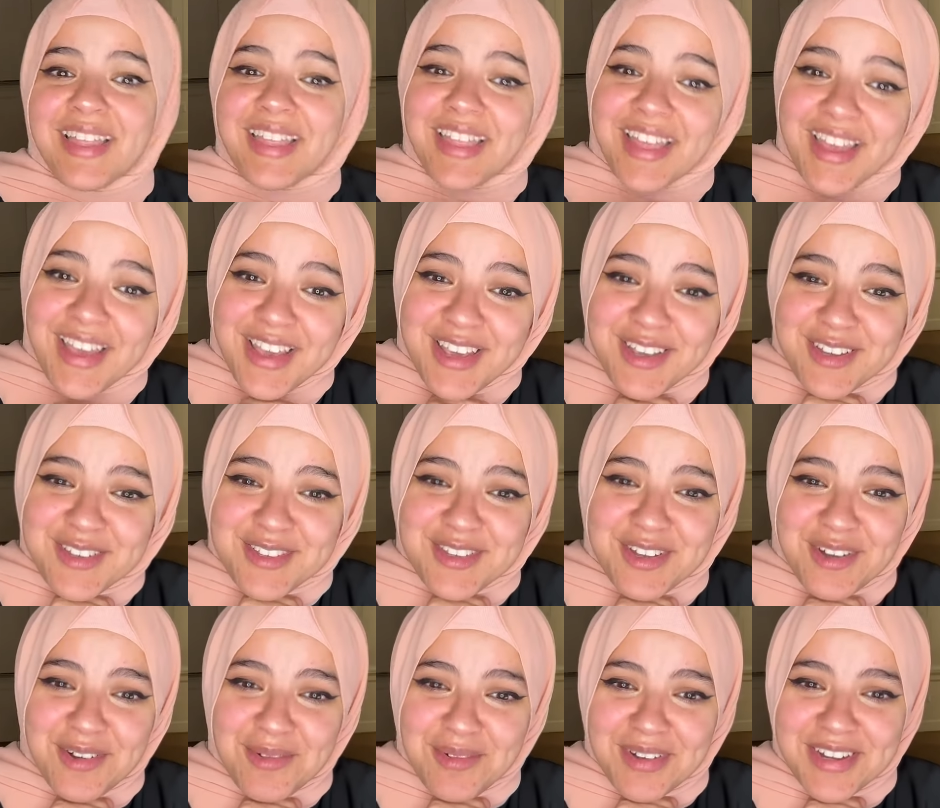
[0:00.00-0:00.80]
Thank
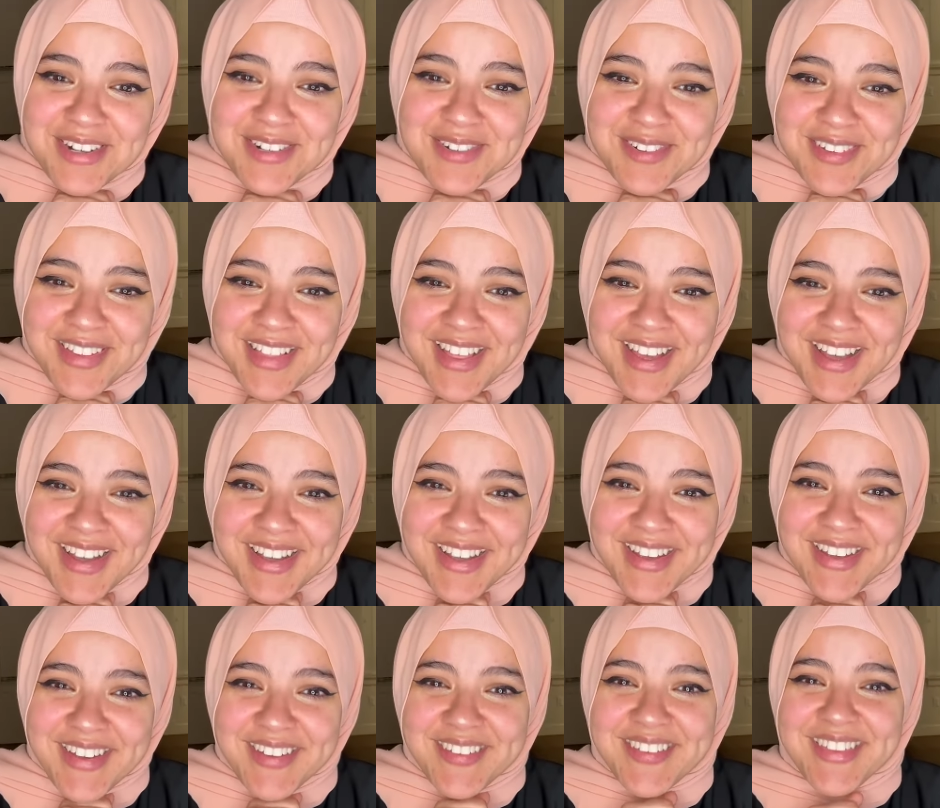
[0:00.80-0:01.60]
you so much for
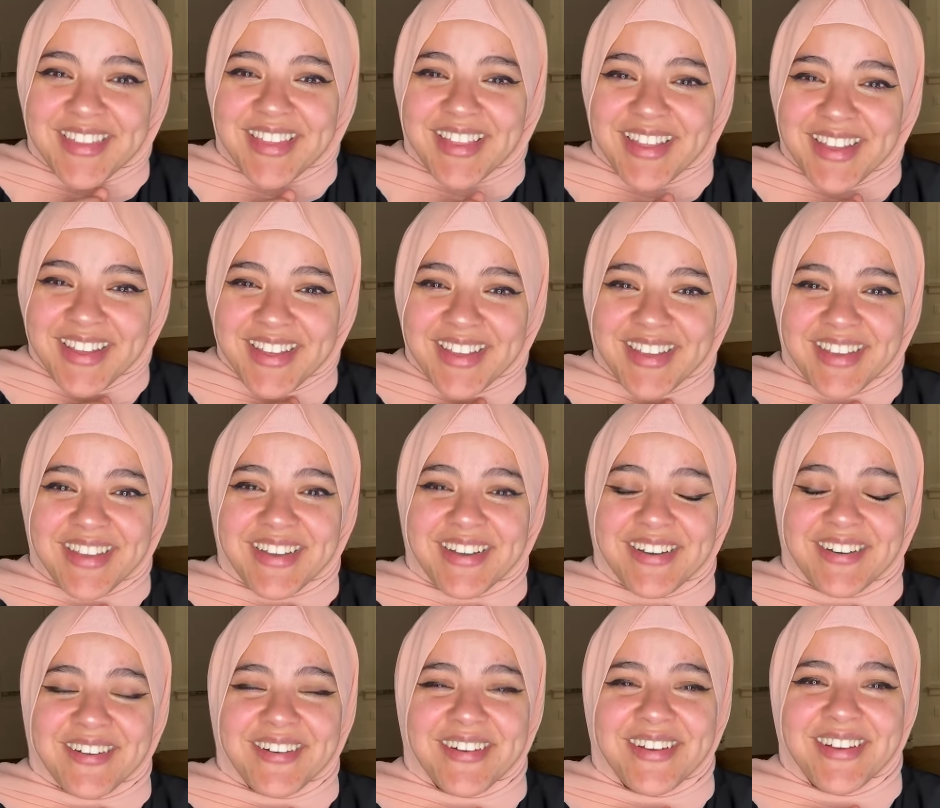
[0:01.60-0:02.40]
that gift. Thank
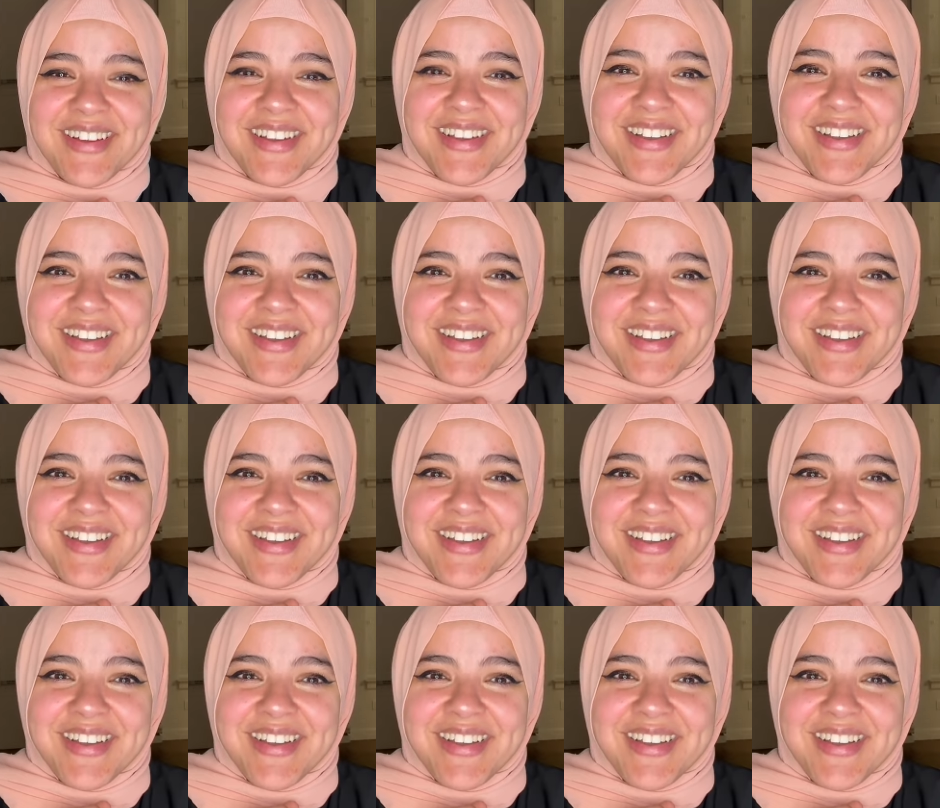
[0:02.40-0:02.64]
you.